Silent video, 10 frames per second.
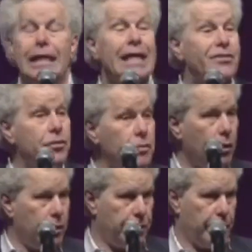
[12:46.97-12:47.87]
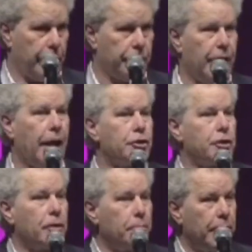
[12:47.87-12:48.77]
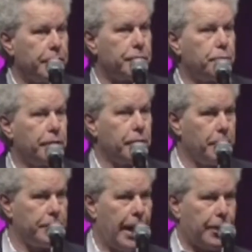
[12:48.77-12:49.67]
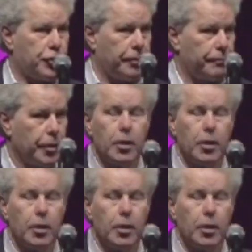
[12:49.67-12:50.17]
It's another thing to actually commit to putting them into action.